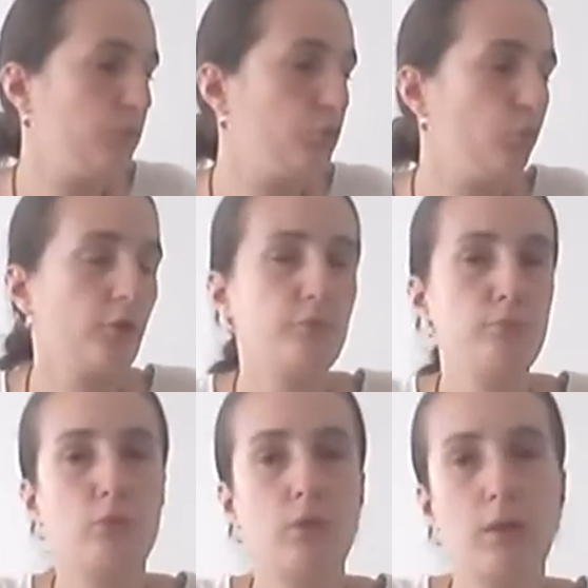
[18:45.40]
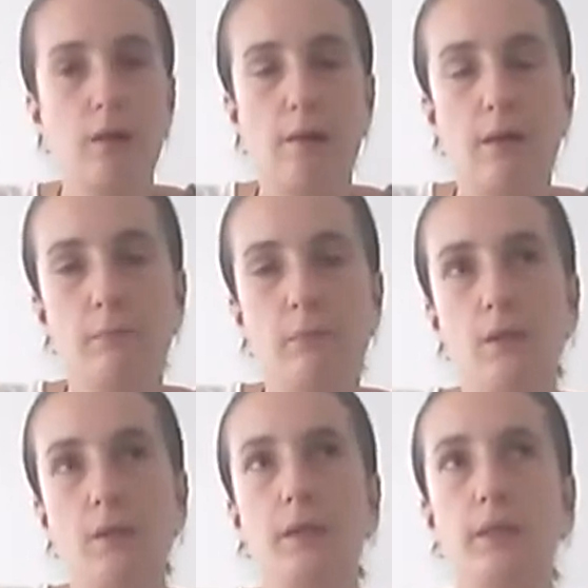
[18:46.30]
do us more harm.
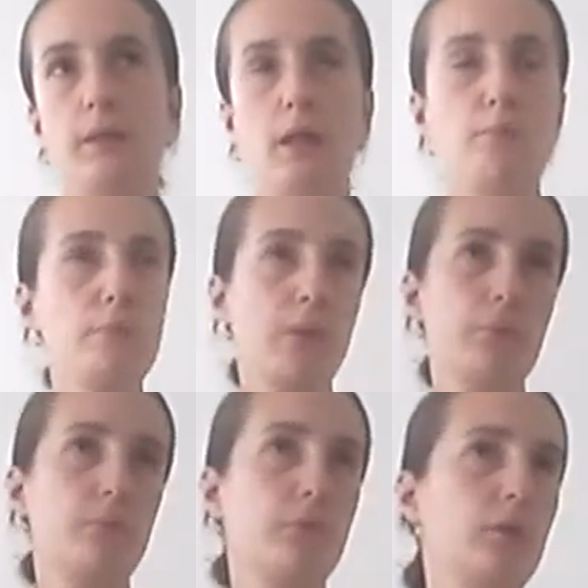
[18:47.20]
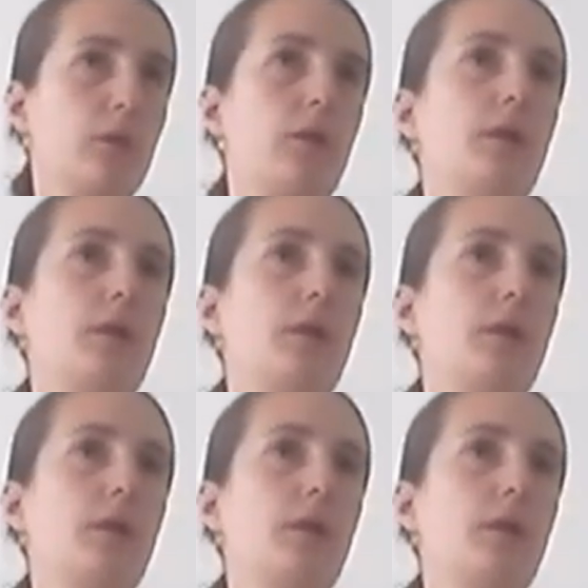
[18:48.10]
And I remember